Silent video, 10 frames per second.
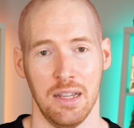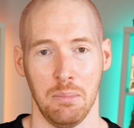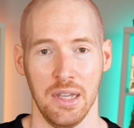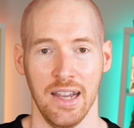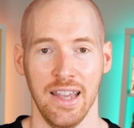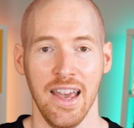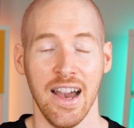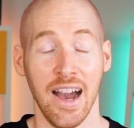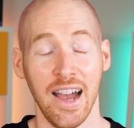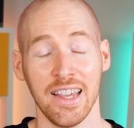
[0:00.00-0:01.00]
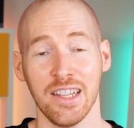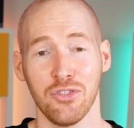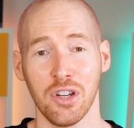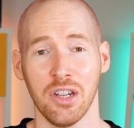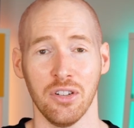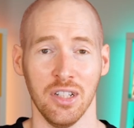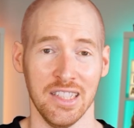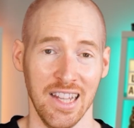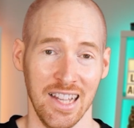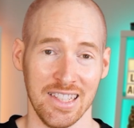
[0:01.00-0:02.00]
A P I, I can trigger a
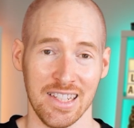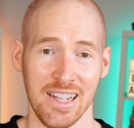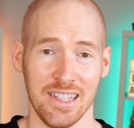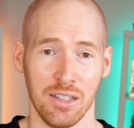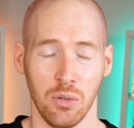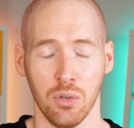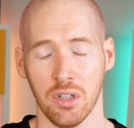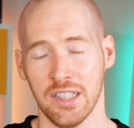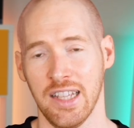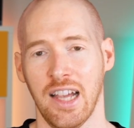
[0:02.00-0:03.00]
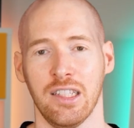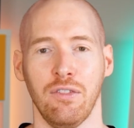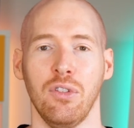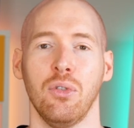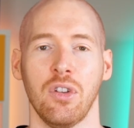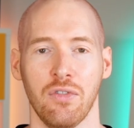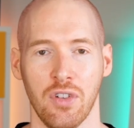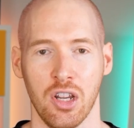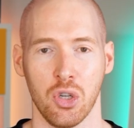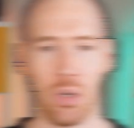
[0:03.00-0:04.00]
dataset or a data flow
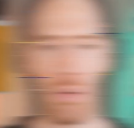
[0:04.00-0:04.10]
refresh.